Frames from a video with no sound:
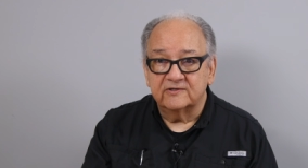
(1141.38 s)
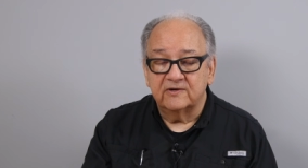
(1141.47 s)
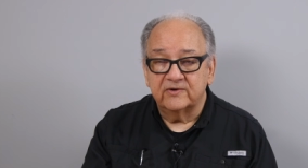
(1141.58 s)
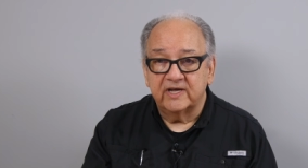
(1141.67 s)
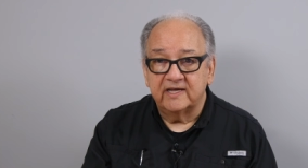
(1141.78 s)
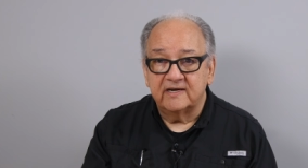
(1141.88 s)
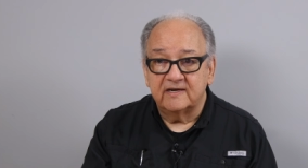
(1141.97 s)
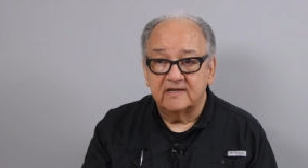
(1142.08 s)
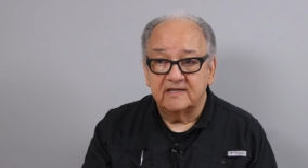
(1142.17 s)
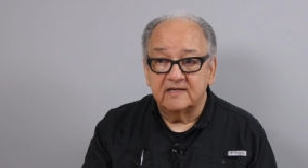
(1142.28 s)

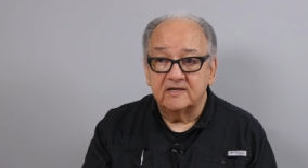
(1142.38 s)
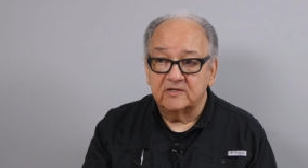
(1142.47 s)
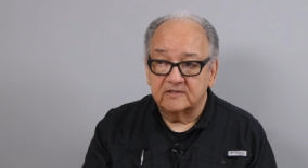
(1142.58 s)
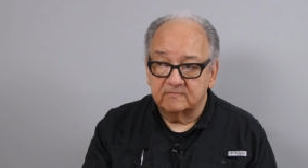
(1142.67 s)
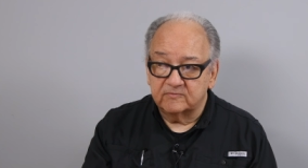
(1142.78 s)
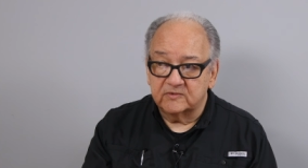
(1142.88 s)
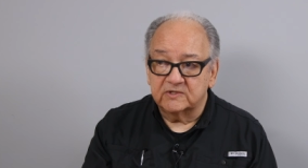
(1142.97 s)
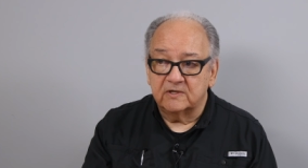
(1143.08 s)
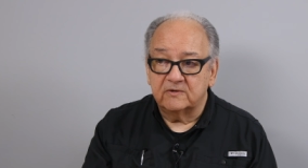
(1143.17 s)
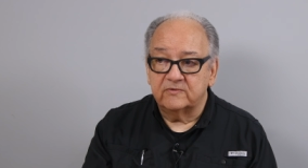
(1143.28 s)
located, and
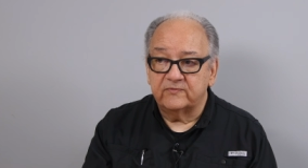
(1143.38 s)
so